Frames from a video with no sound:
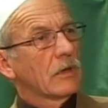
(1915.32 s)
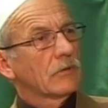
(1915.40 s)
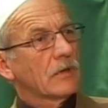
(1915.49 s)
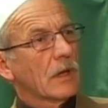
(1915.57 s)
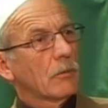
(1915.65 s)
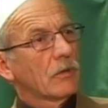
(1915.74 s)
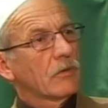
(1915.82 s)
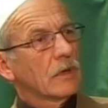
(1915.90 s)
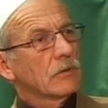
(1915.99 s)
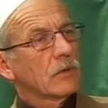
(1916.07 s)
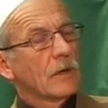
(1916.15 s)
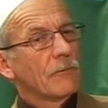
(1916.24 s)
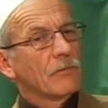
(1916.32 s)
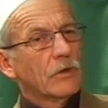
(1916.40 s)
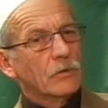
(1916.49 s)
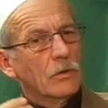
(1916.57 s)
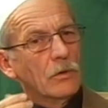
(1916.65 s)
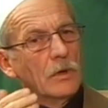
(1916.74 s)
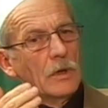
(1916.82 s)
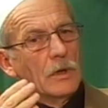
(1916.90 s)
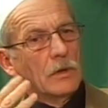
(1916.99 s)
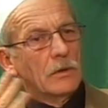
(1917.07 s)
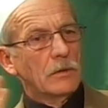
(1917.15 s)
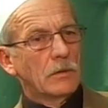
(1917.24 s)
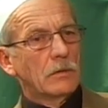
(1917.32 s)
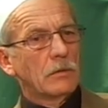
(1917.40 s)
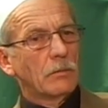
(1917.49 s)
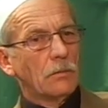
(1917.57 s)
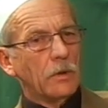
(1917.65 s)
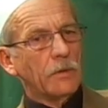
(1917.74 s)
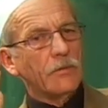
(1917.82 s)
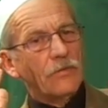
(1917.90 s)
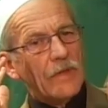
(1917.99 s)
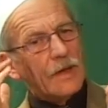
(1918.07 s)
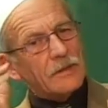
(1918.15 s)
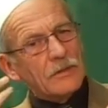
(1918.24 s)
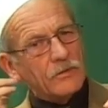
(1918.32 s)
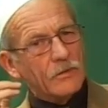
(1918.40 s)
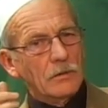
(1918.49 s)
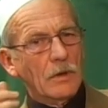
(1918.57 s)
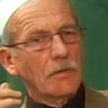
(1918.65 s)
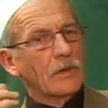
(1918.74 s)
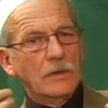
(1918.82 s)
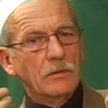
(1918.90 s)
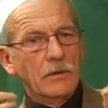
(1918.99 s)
terrible things. So that is, I think,